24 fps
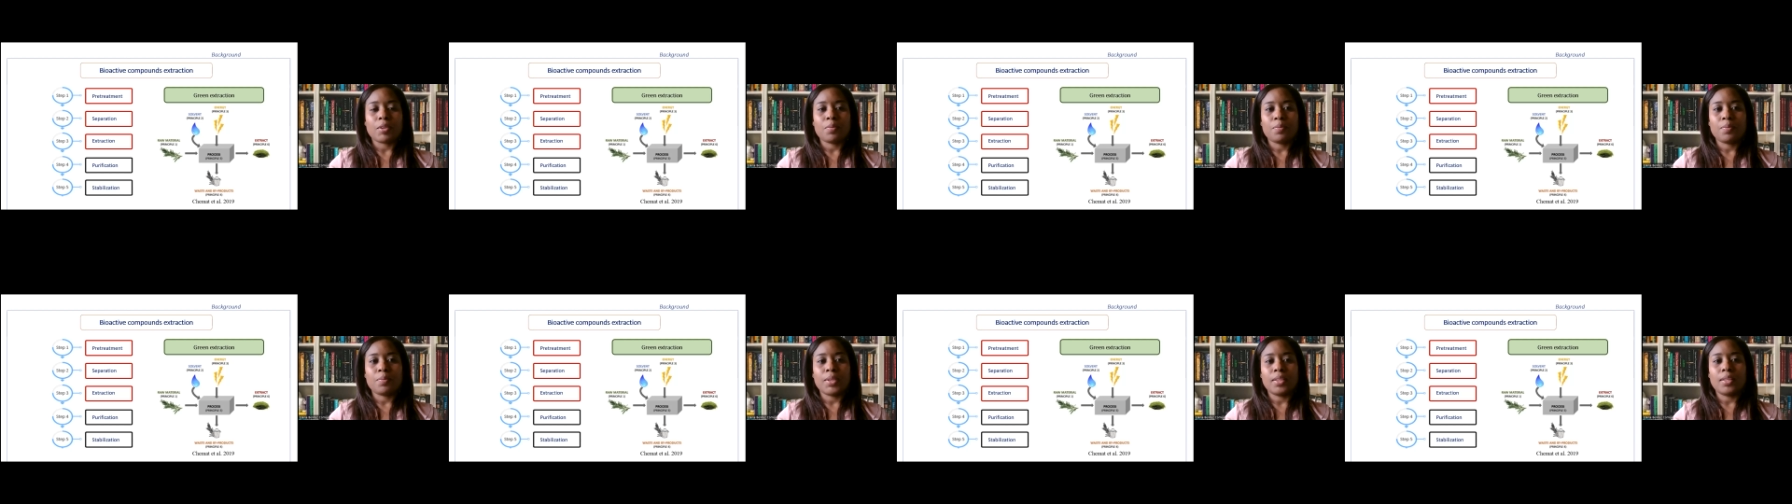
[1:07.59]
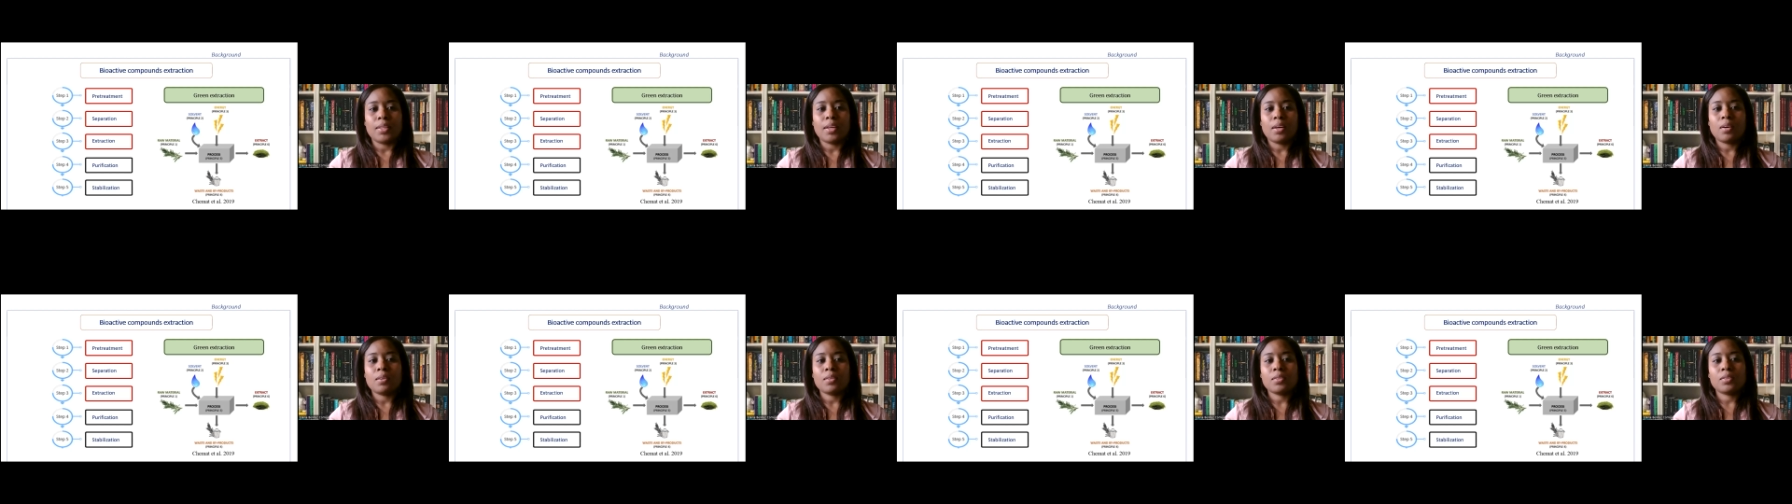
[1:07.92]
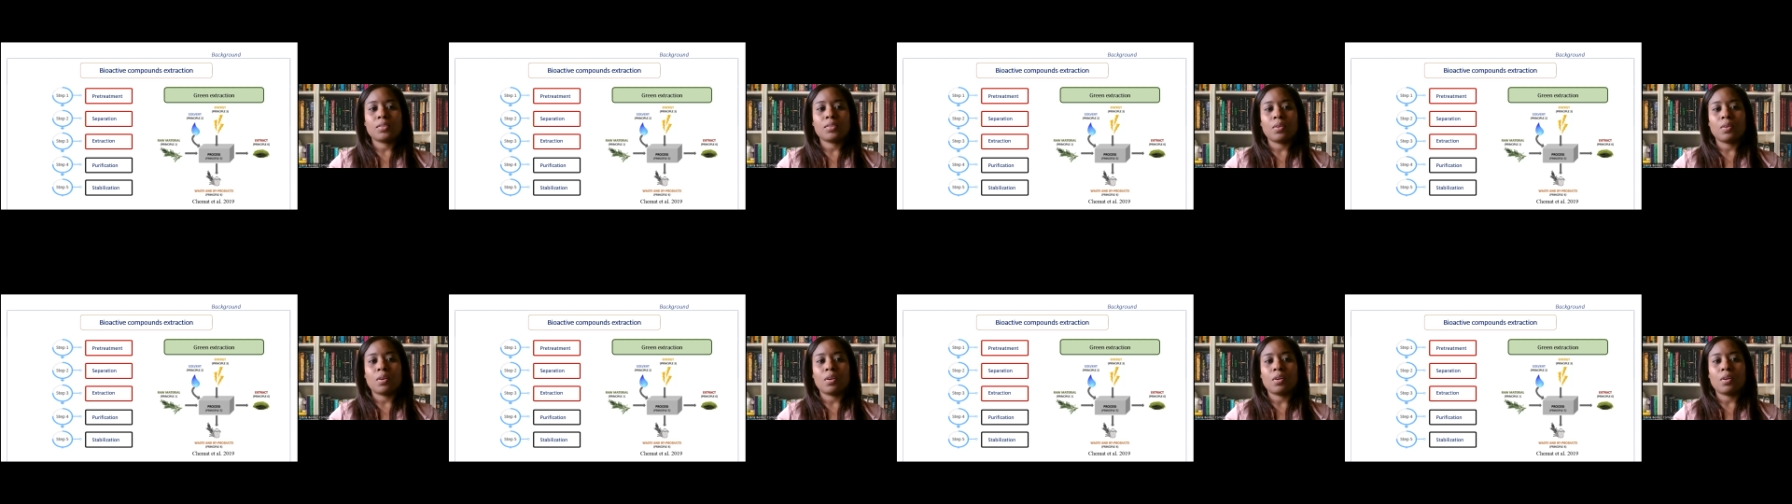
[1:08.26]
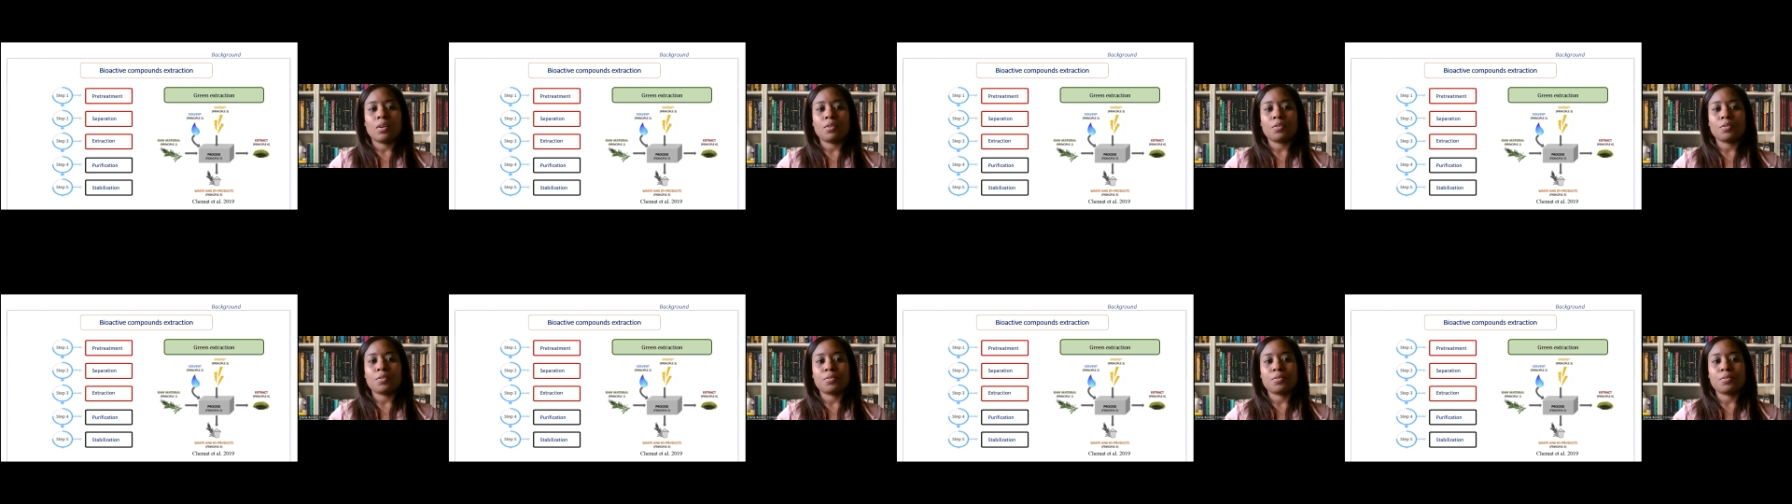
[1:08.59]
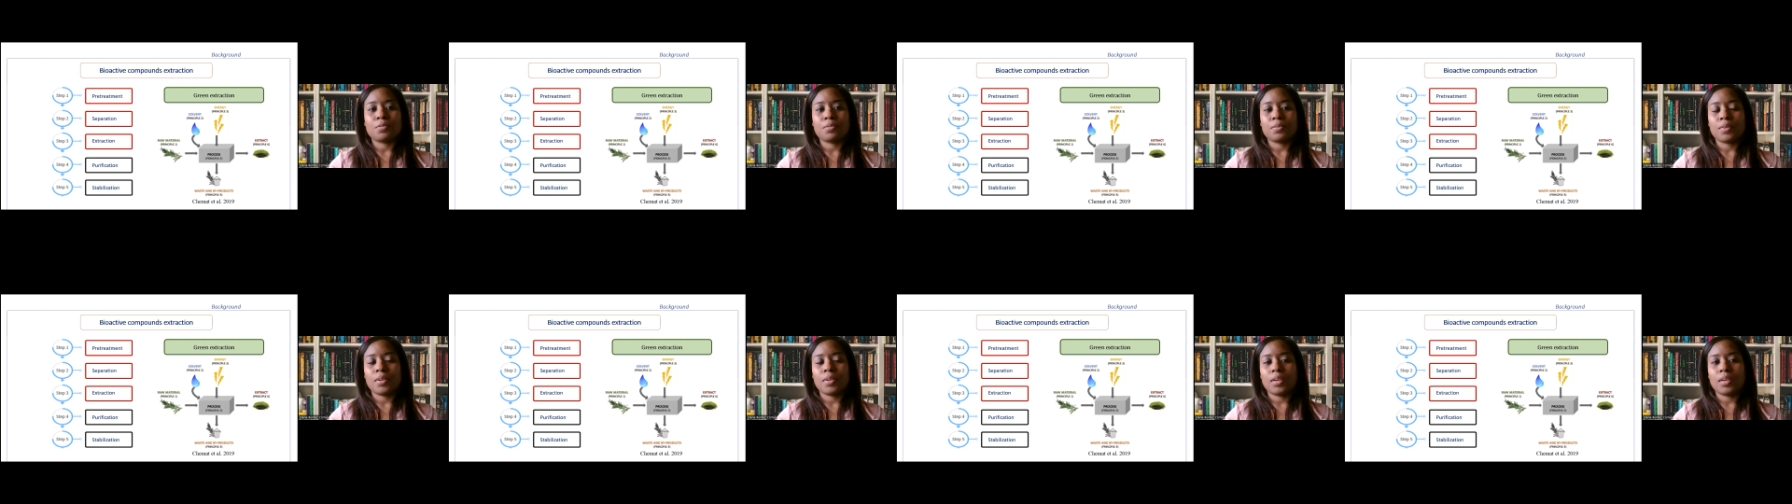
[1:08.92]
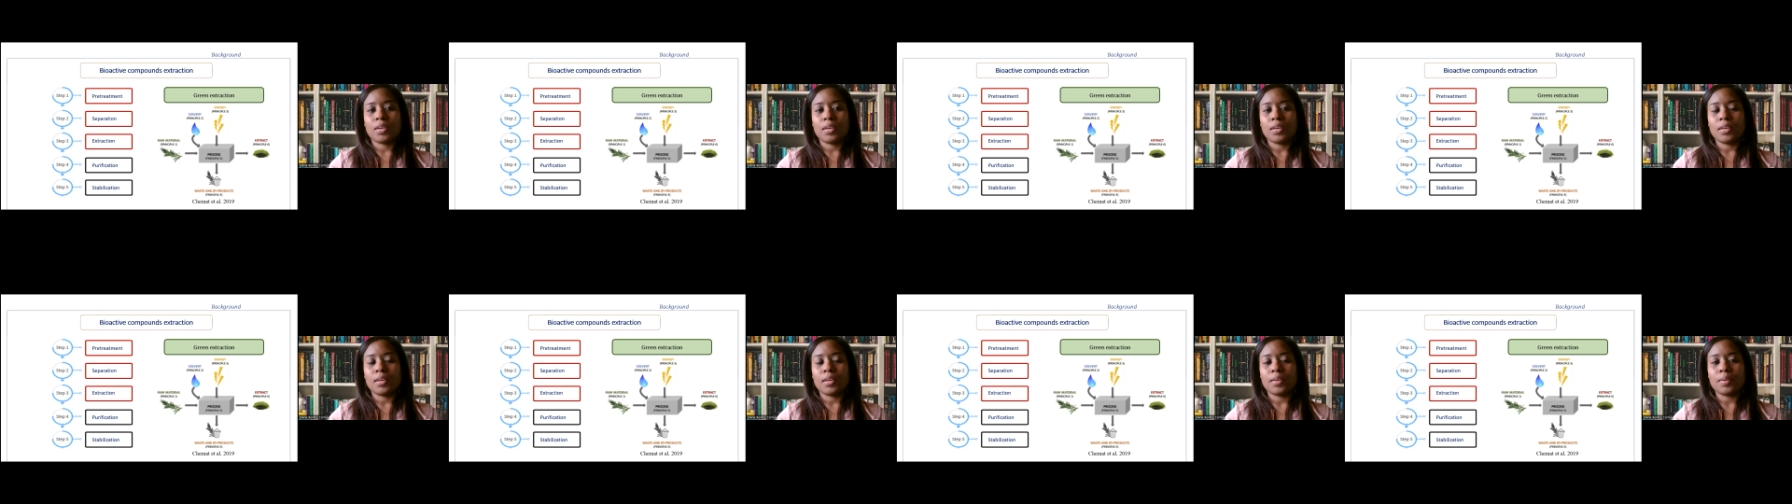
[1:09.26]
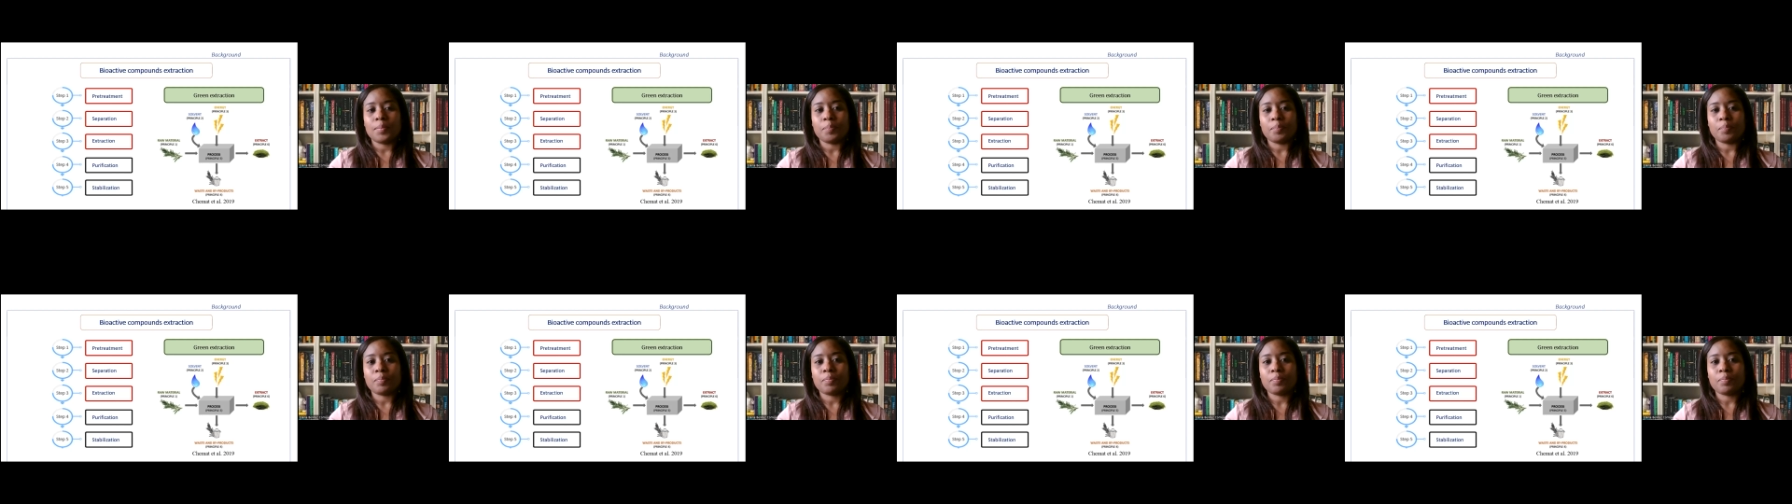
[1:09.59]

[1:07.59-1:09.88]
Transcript: with those of um,